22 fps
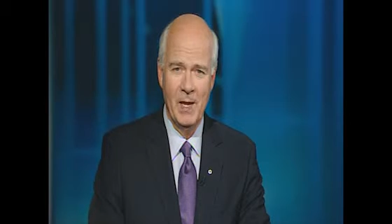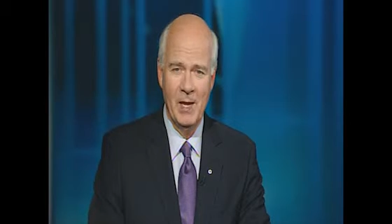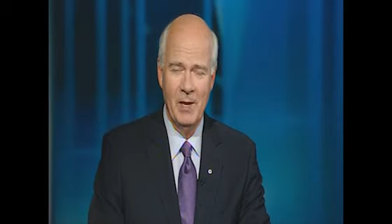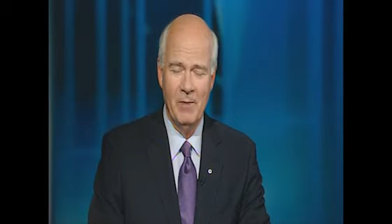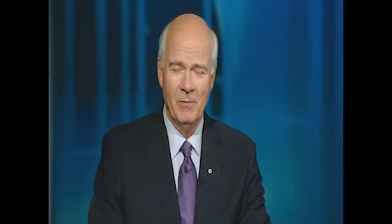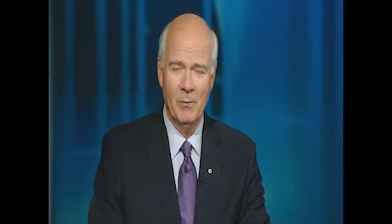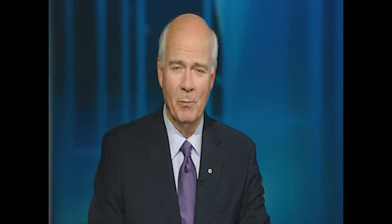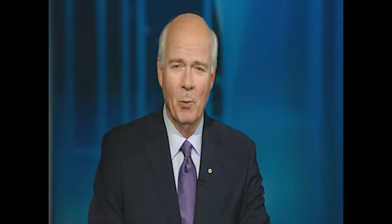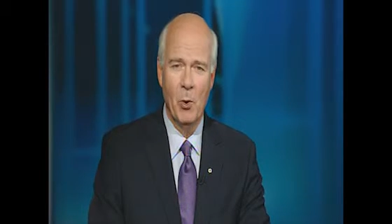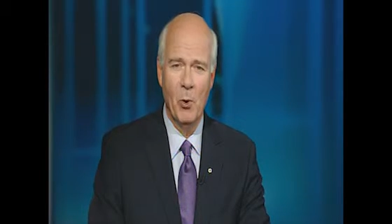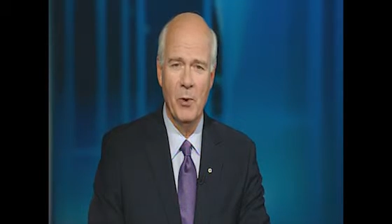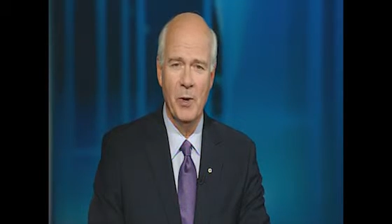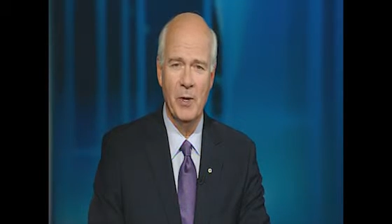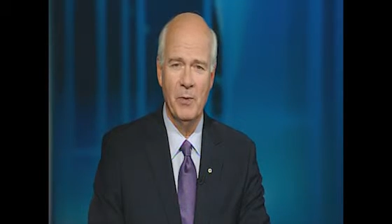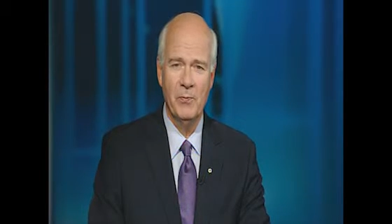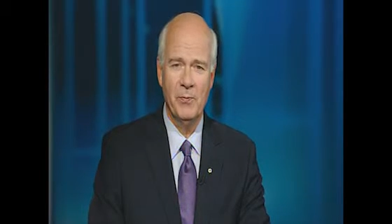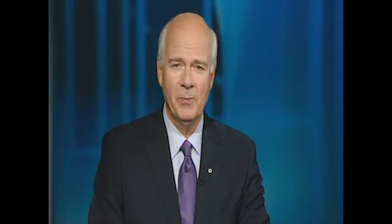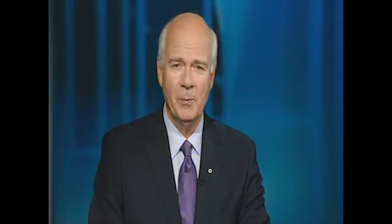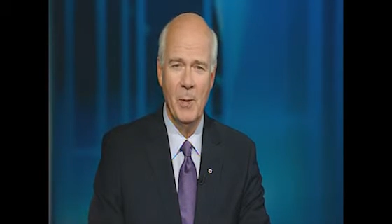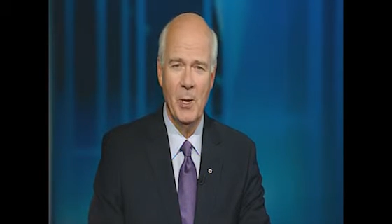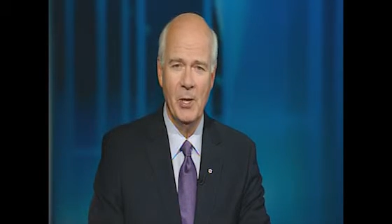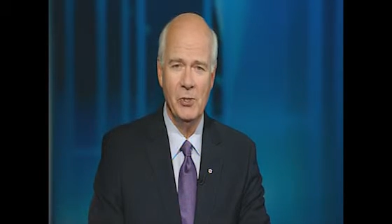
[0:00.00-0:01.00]
For more
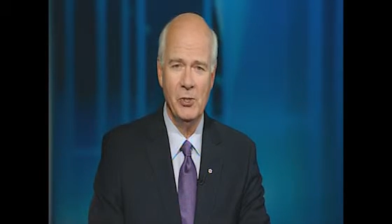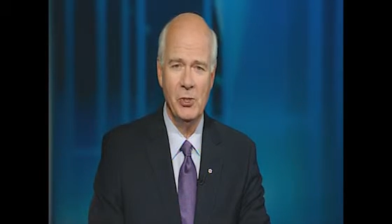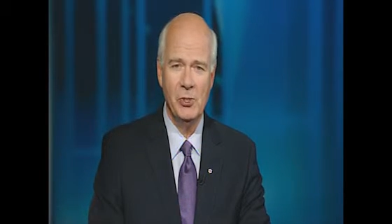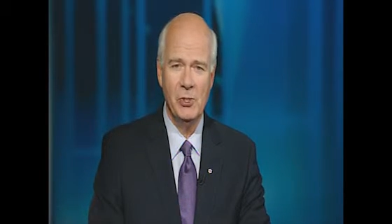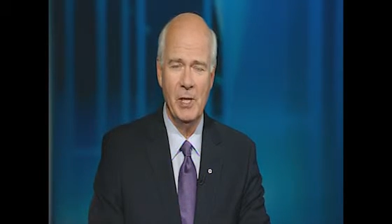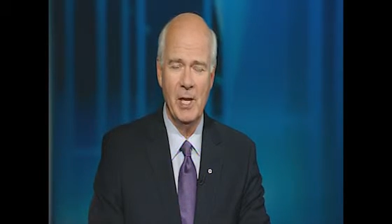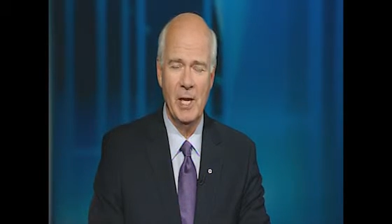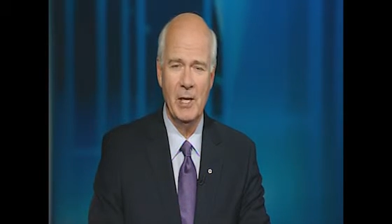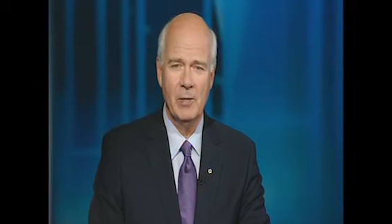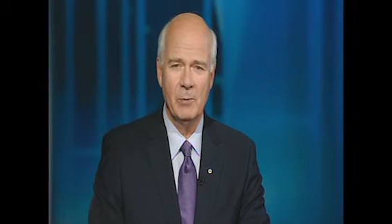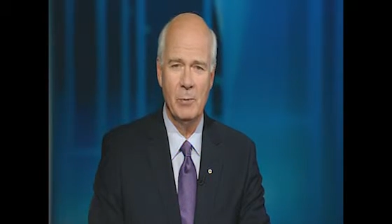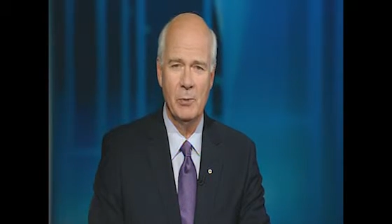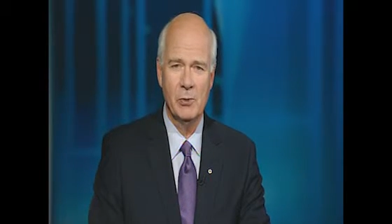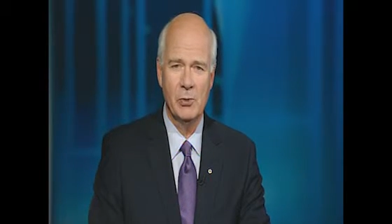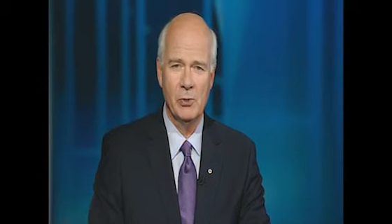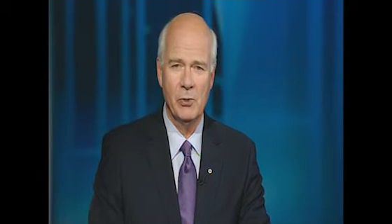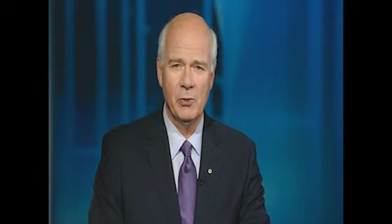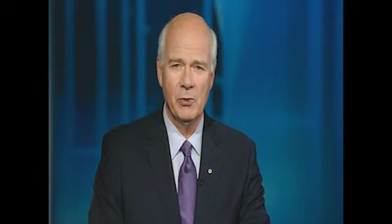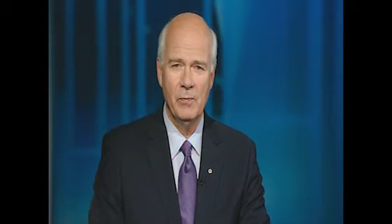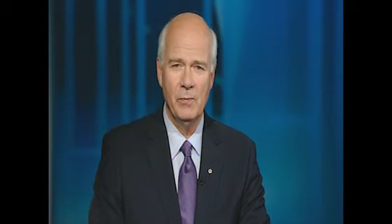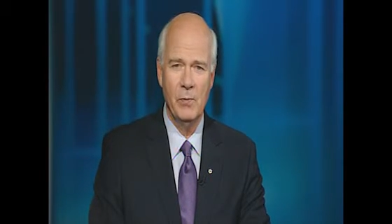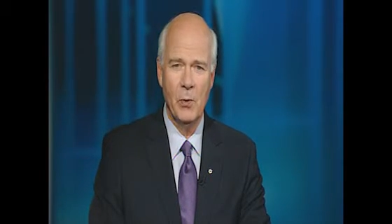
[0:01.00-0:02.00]
information and to
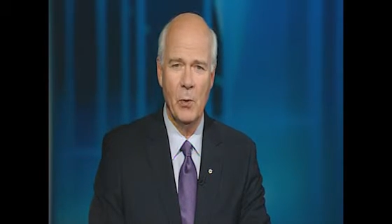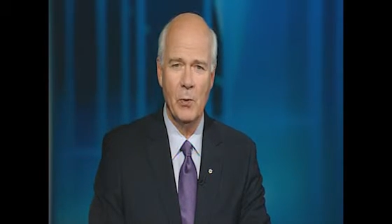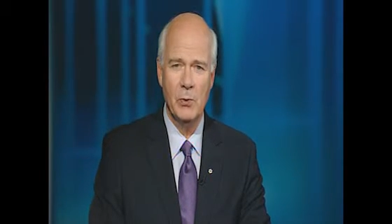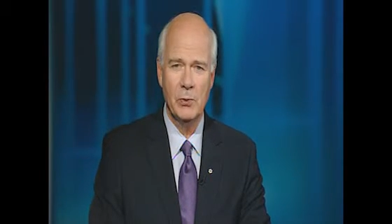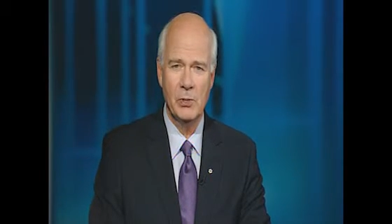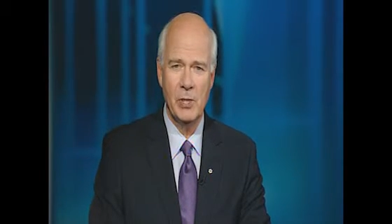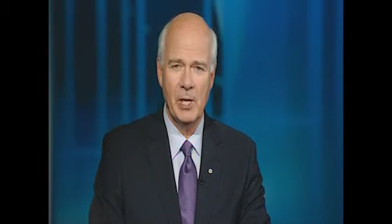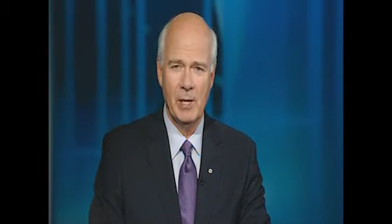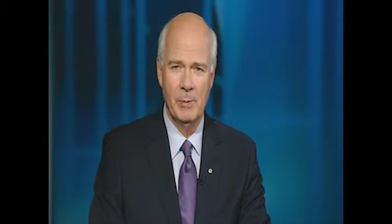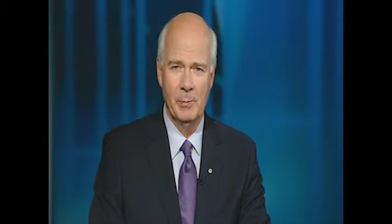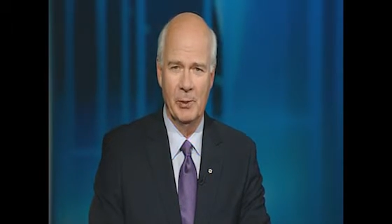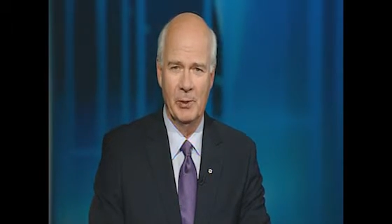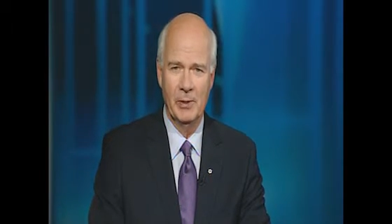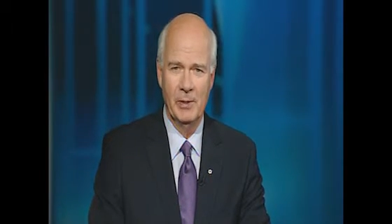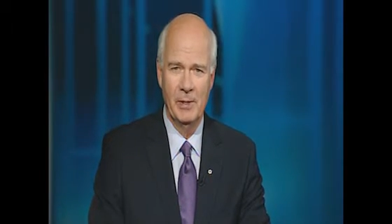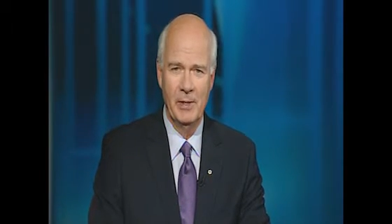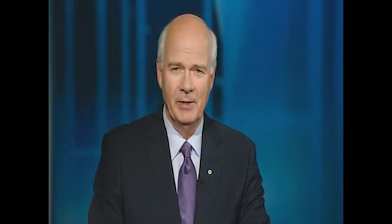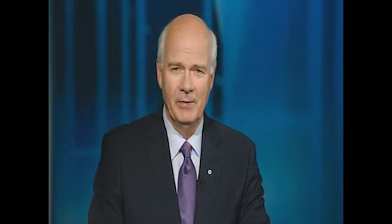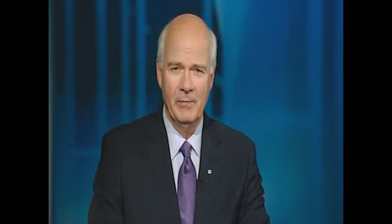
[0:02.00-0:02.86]
reserve your table,